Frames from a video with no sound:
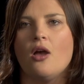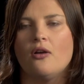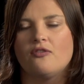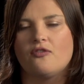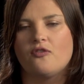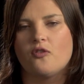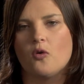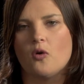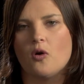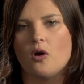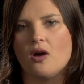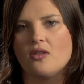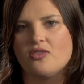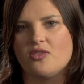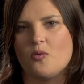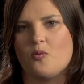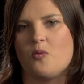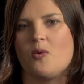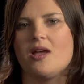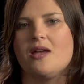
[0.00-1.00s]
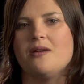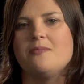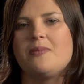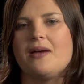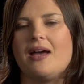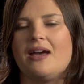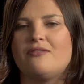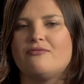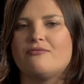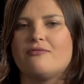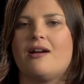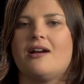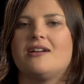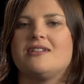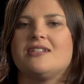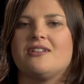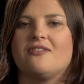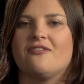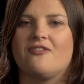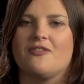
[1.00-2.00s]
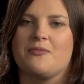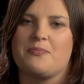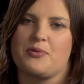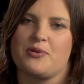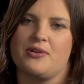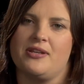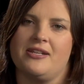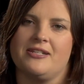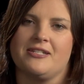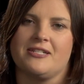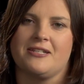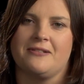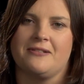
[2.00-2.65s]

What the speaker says: for the web and writing for print.